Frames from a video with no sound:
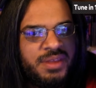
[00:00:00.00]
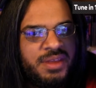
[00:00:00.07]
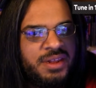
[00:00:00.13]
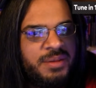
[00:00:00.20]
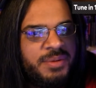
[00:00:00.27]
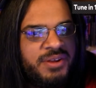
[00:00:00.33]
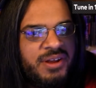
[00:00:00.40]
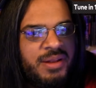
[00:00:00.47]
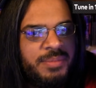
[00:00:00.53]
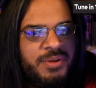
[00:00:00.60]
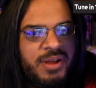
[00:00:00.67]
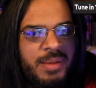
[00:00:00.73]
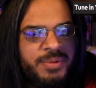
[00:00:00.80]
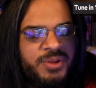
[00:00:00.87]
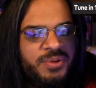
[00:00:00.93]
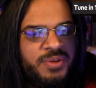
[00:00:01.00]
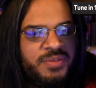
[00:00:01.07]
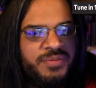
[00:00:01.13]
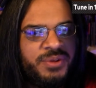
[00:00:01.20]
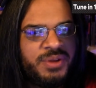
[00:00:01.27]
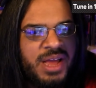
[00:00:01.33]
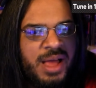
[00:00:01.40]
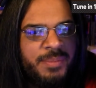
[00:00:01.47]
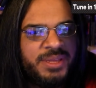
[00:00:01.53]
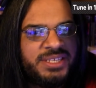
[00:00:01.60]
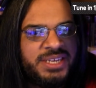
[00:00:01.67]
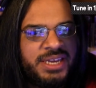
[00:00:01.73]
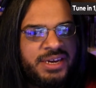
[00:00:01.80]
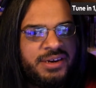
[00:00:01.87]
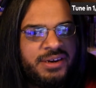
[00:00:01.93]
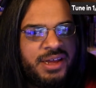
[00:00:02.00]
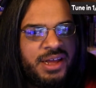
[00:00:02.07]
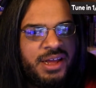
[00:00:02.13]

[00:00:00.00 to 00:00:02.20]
Hey, let me grab a few comments here.